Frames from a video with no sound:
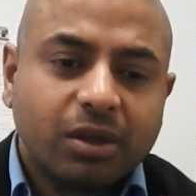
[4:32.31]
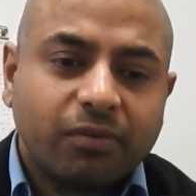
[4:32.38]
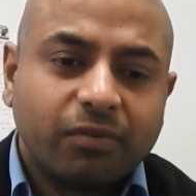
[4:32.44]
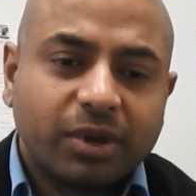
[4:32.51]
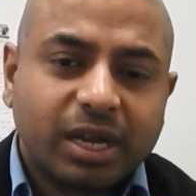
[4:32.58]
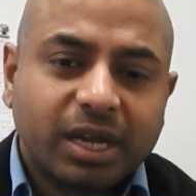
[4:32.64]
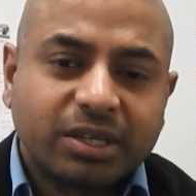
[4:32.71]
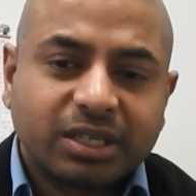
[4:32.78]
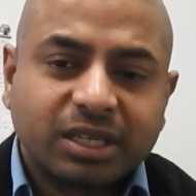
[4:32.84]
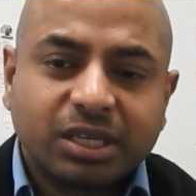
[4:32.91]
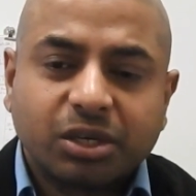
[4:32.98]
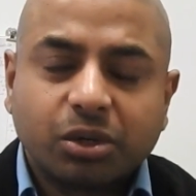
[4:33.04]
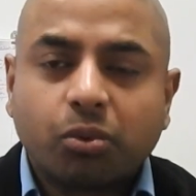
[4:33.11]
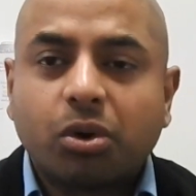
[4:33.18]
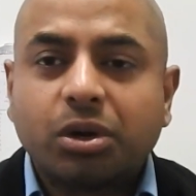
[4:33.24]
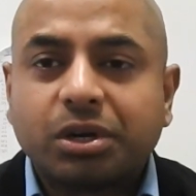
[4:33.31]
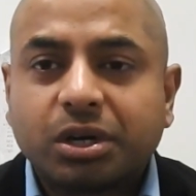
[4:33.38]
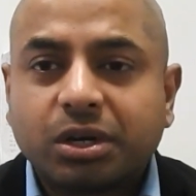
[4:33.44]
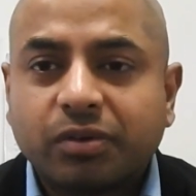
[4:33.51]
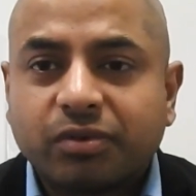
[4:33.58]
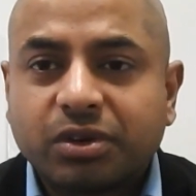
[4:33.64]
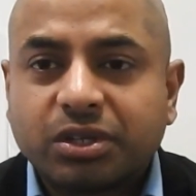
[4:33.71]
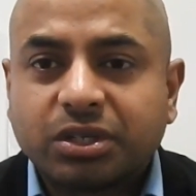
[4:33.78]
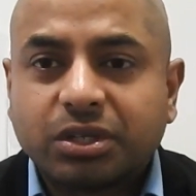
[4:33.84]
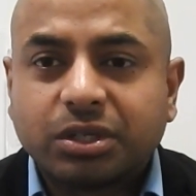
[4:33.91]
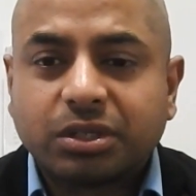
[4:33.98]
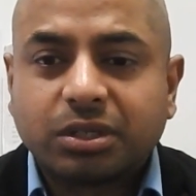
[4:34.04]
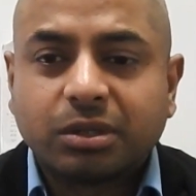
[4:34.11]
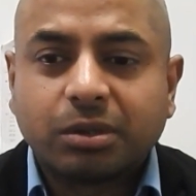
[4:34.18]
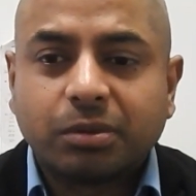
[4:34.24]
whereas in qualitative
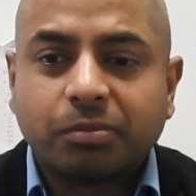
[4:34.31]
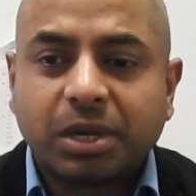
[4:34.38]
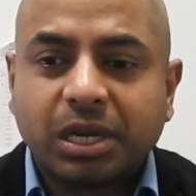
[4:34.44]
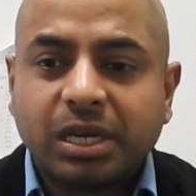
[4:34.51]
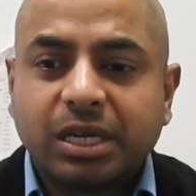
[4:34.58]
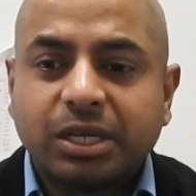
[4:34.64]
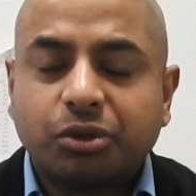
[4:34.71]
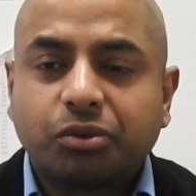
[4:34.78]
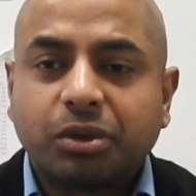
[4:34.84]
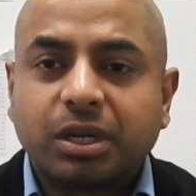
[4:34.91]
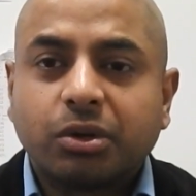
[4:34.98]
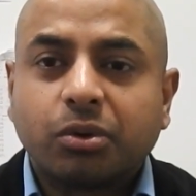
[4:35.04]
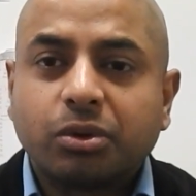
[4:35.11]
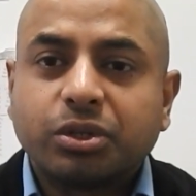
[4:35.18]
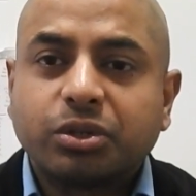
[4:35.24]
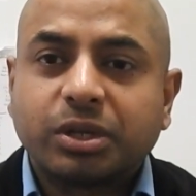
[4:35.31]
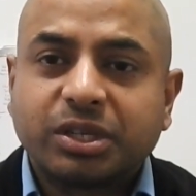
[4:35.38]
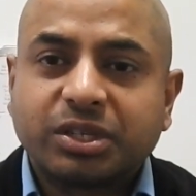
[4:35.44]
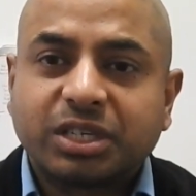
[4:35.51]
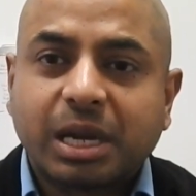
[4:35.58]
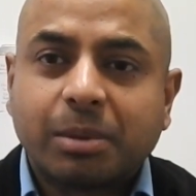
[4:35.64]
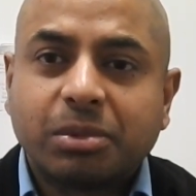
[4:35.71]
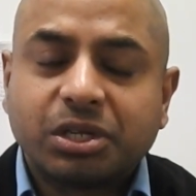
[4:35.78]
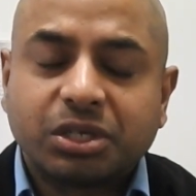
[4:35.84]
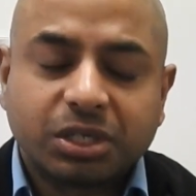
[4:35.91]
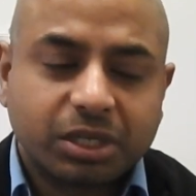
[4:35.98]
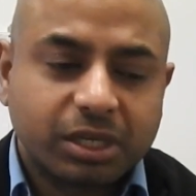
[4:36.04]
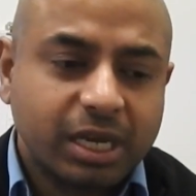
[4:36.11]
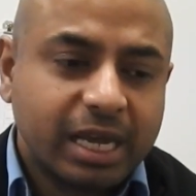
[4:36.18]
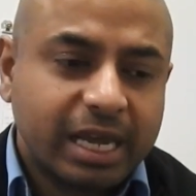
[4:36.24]
research, uh, mainly you can also establish
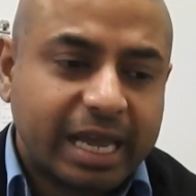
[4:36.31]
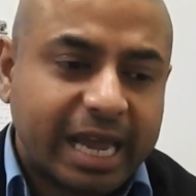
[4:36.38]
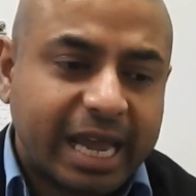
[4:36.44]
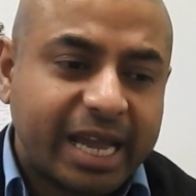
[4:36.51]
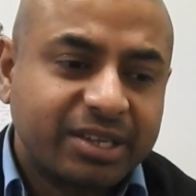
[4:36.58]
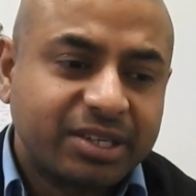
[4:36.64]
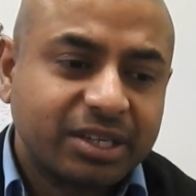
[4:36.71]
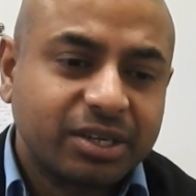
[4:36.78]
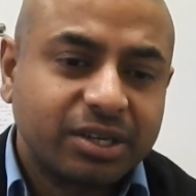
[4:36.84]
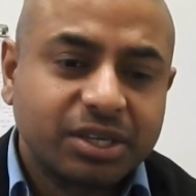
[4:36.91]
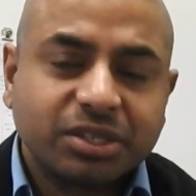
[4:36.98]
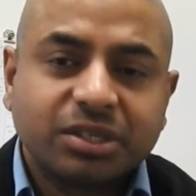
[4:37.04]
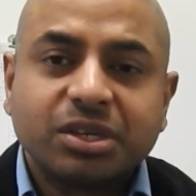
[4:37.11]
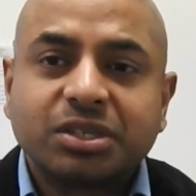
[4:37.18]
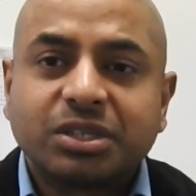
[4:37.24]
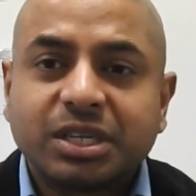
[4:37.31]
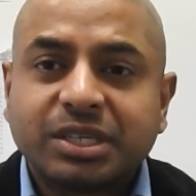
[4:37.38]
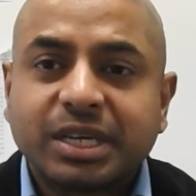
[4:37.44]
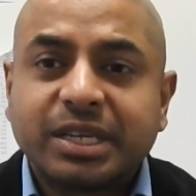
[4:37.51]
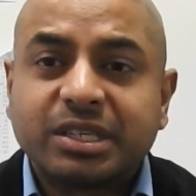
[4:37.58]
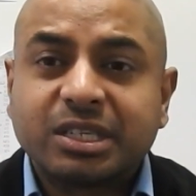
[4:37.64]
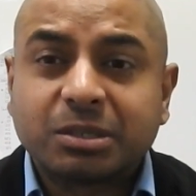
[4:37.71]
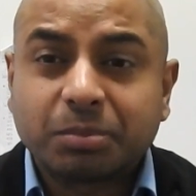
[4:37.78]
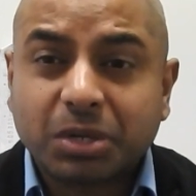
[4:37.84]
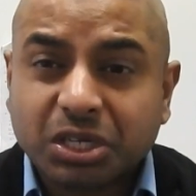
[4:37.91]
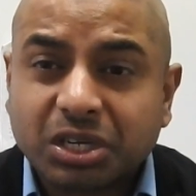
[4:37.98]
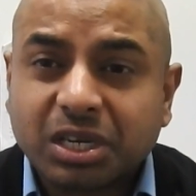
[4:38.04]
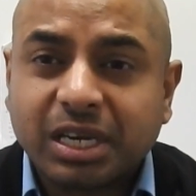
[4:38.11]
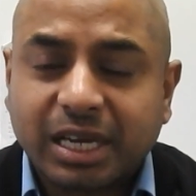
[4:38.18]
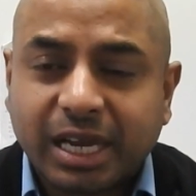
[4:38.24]
it as a research design,
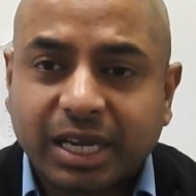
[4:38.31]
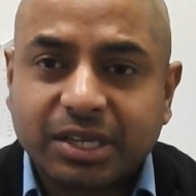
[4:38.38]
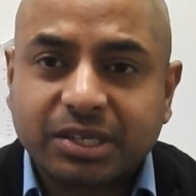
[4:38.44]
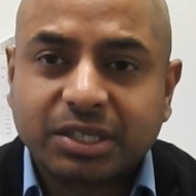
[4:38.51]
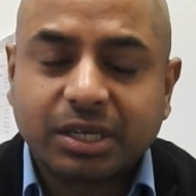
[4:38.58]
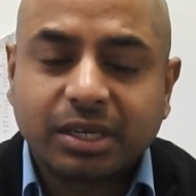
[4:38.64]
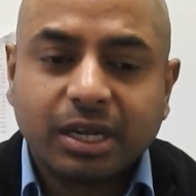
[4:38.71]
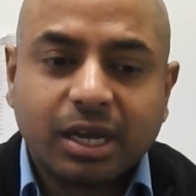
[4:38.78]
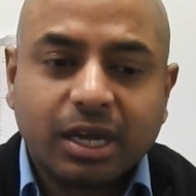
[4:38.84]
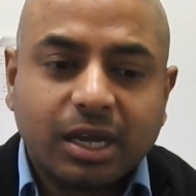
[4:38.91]
especially like I said,